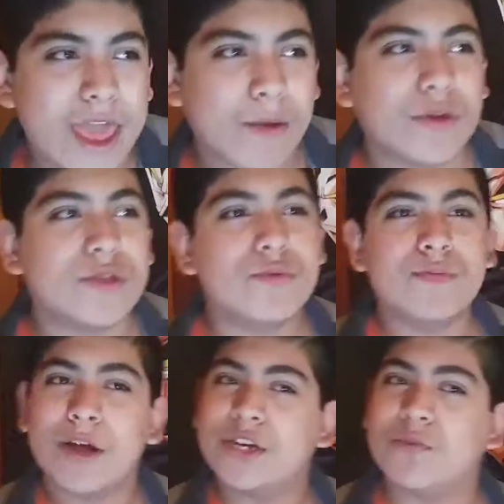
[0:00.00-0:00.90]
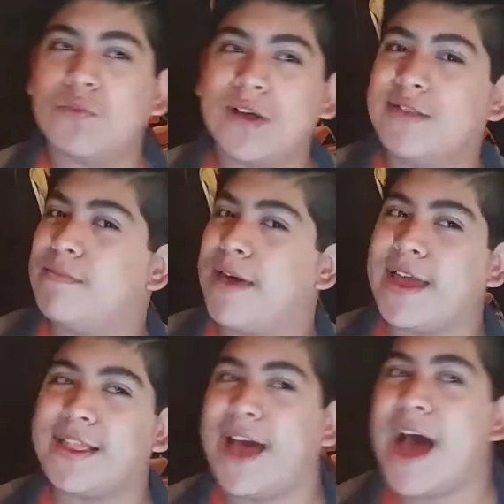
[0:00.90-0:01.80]
And once you rewatch it once,
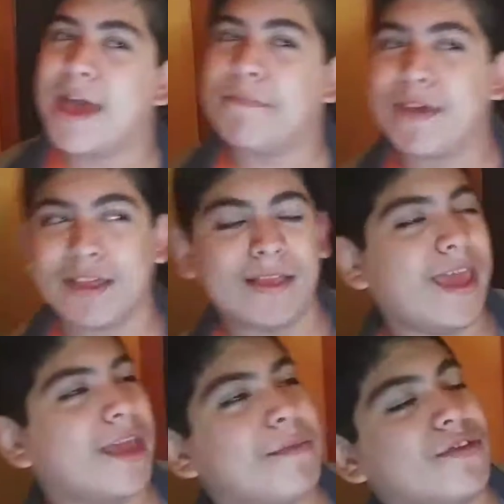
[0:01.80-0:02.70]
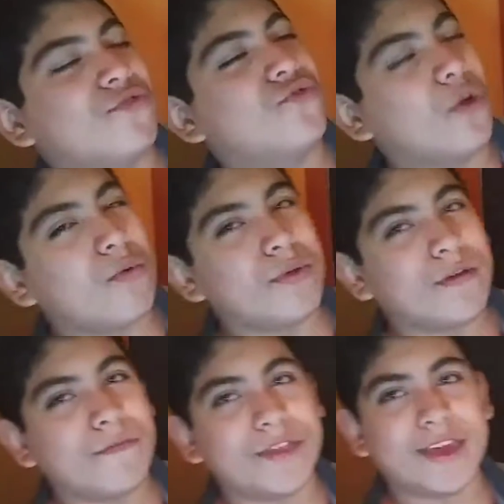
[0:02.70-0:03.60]
man, the hype in the anime is so
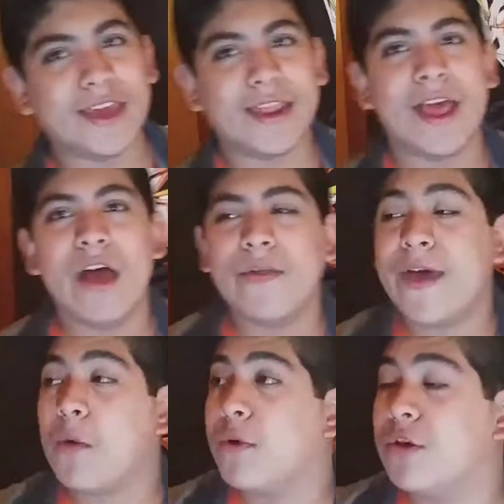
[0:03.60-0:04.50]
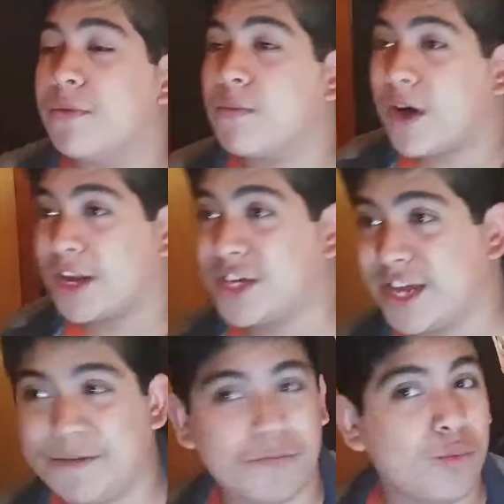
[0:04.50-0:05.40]
real for the kid that when you rewatch
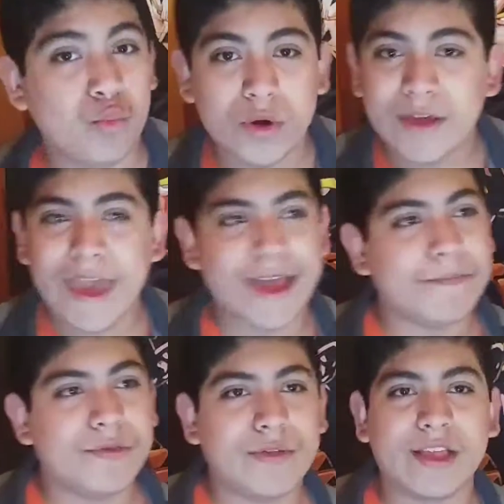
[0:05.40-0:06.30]
it, it re-amps you.